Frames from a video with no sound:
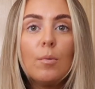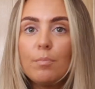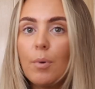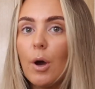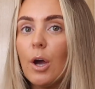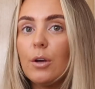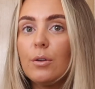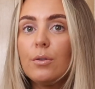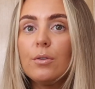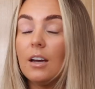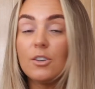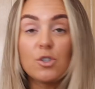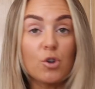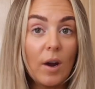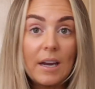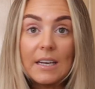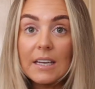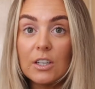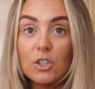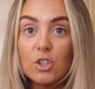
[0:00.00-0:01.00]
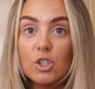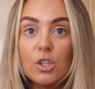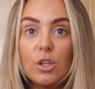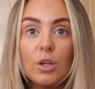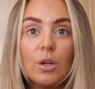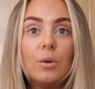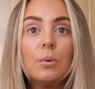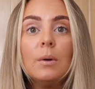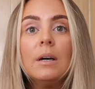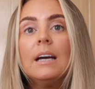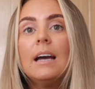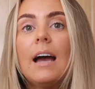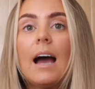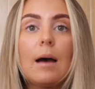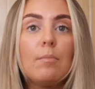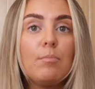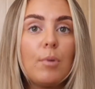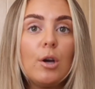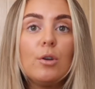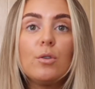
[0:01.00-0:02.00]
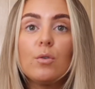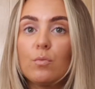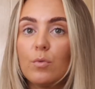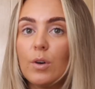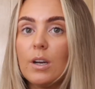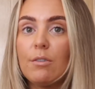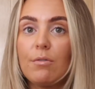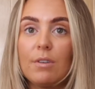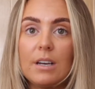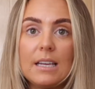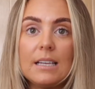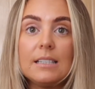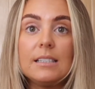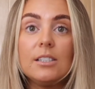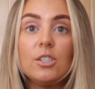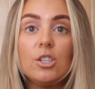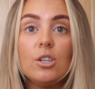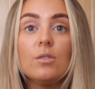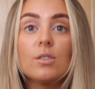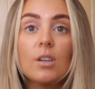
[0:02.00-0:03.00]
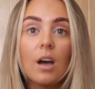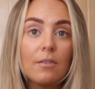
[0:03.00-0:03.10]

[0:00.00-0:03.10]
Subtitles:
both a training shoe and both really, really easy to use.